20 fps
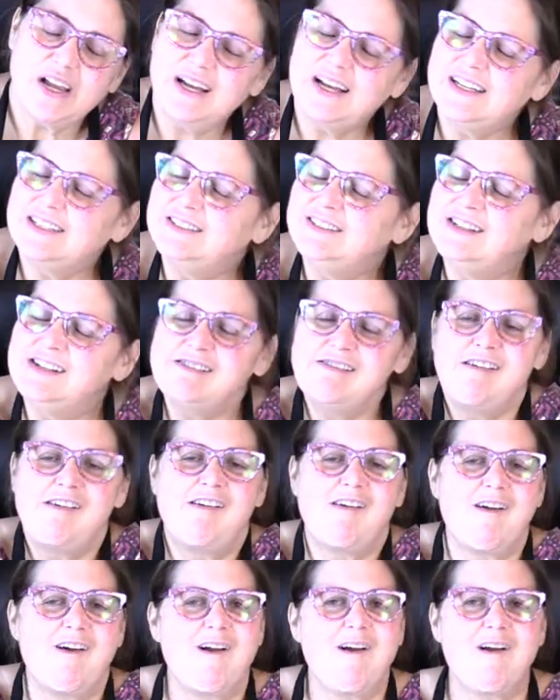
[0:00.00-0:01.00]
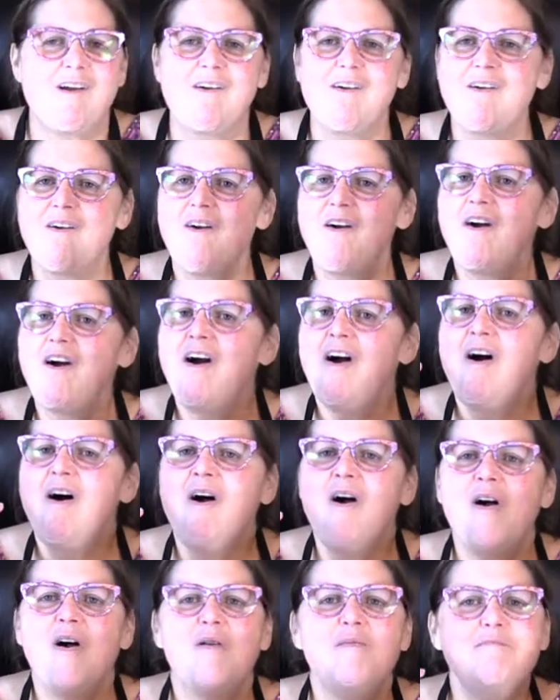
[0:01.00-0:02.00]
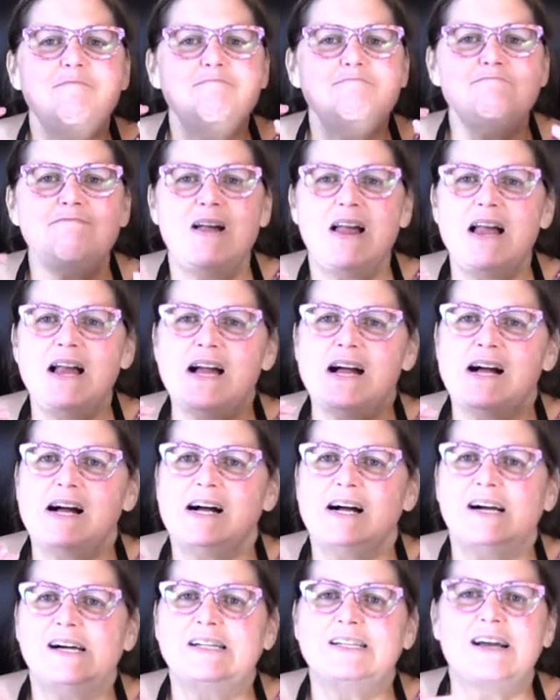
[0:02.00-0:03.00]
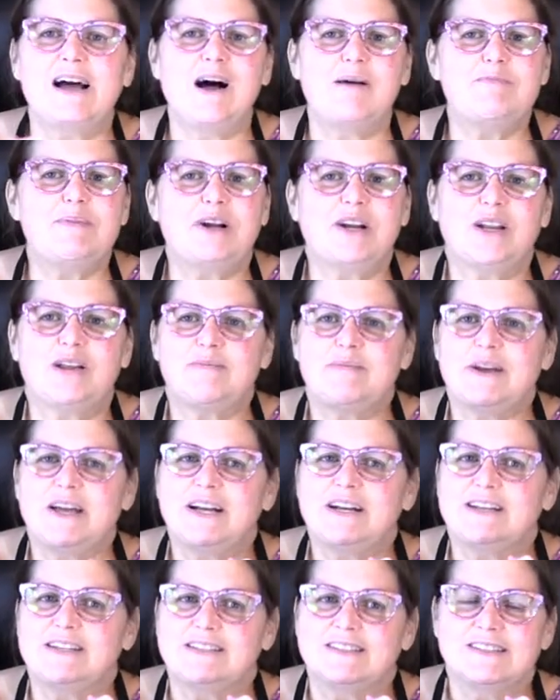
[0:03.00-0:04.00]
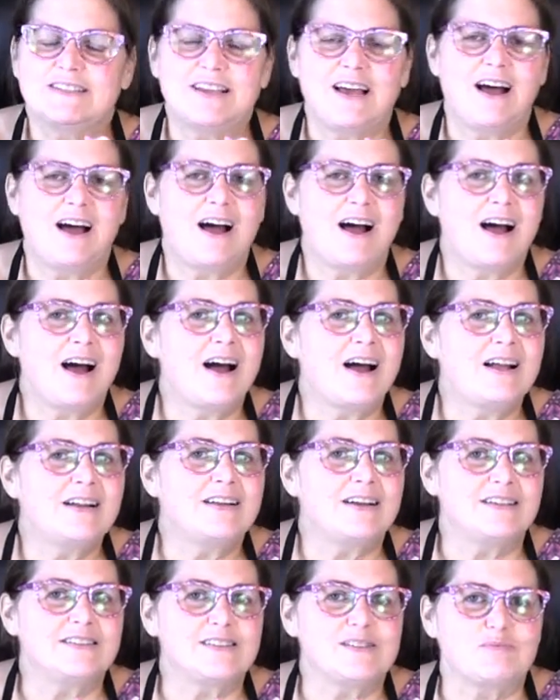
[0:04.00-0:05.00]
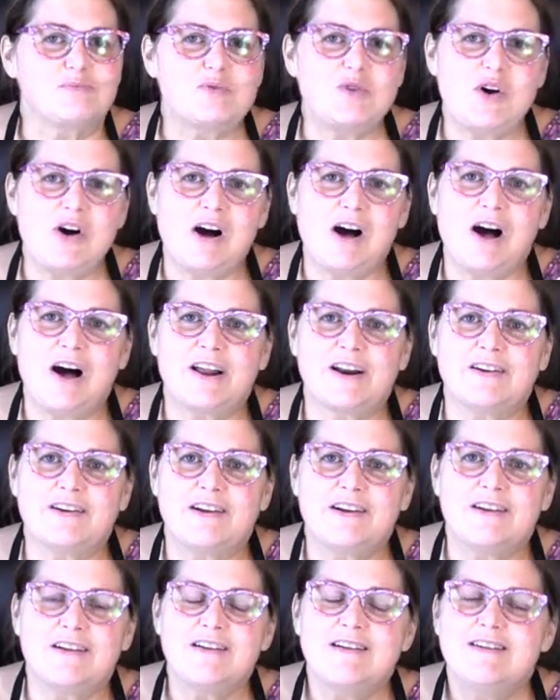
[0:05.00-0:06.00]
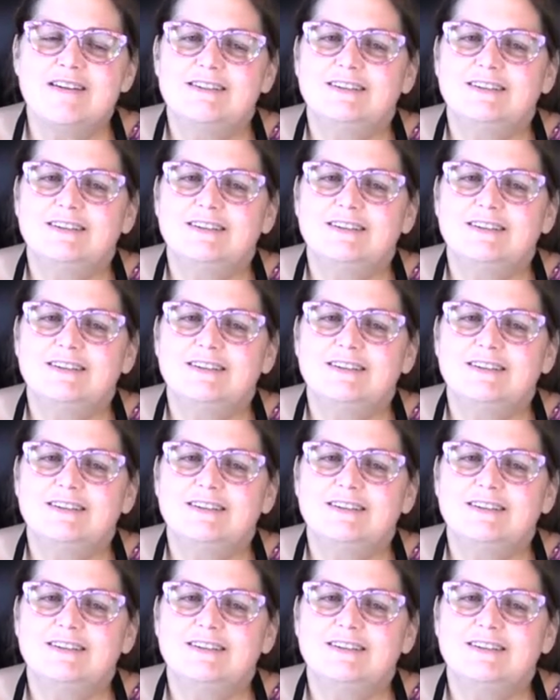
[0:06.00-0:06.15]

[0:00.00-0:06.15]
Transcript: And man, I barely made it inside, got some water,